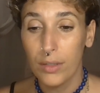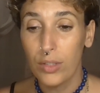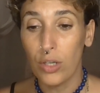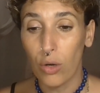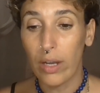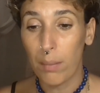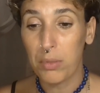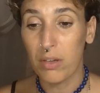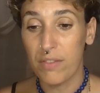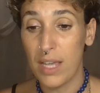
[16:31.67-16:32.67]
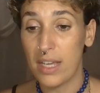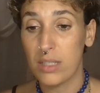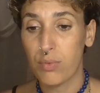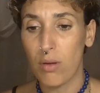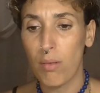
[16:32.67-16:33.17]
a couple of days
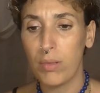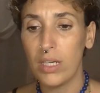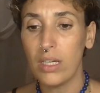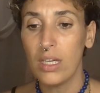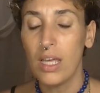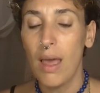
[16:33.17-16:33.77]
probably,